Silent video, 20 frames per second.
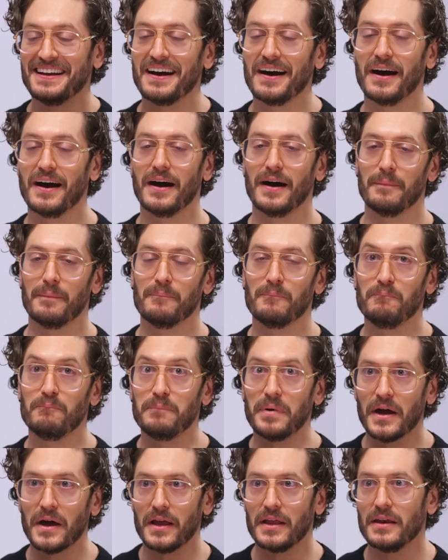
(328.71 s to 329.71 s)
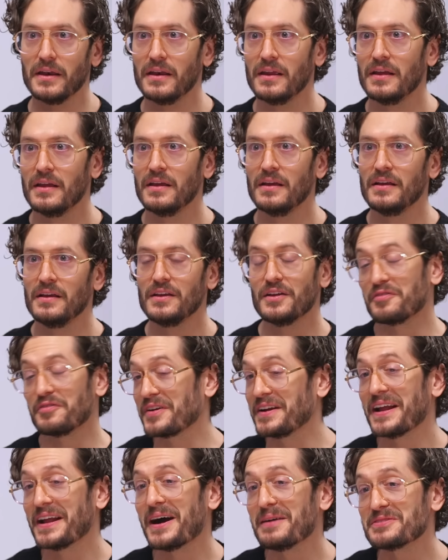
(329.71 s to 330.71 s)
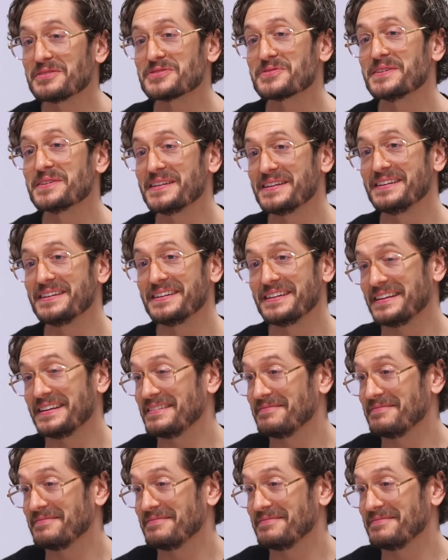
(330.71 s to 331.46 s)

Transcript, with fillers: Um, but you know, for right now, I'm just really